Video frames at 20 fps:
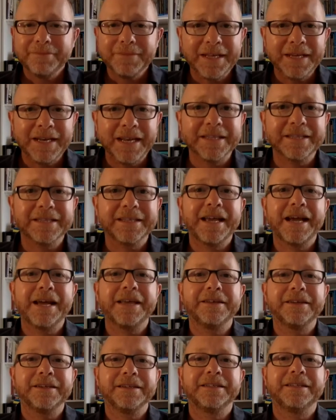let's
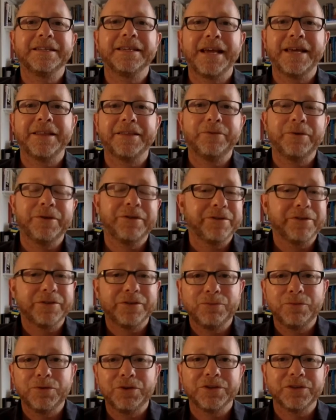gather together. Whether it's to
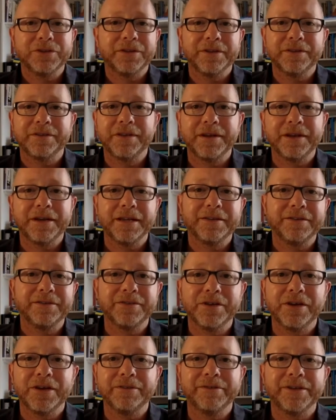watch the Sunday
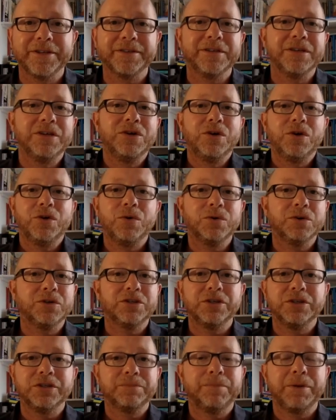service or to
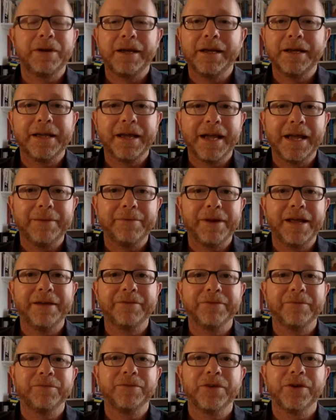just play a game and have
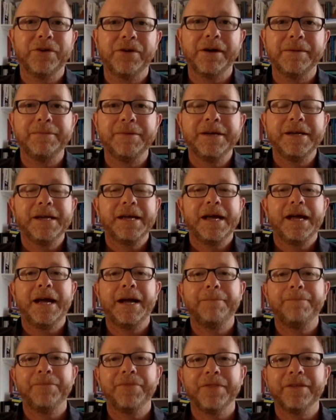some time,
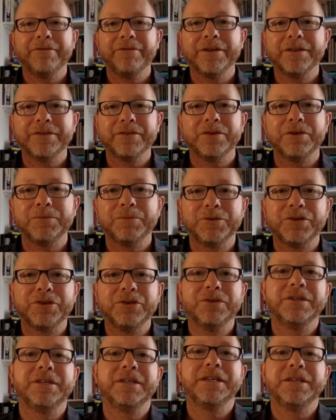there is
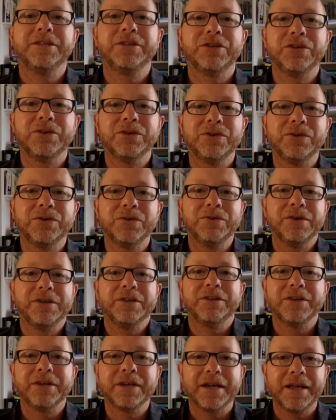opportunity
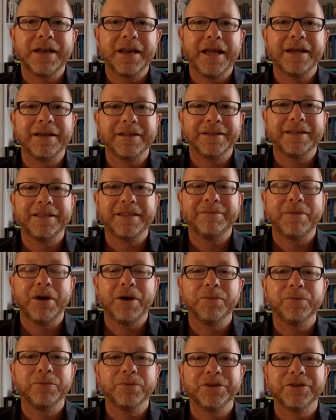to connect at the
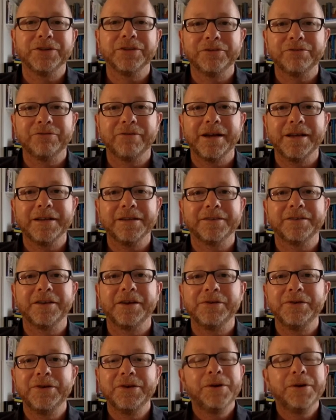moment, which is great. So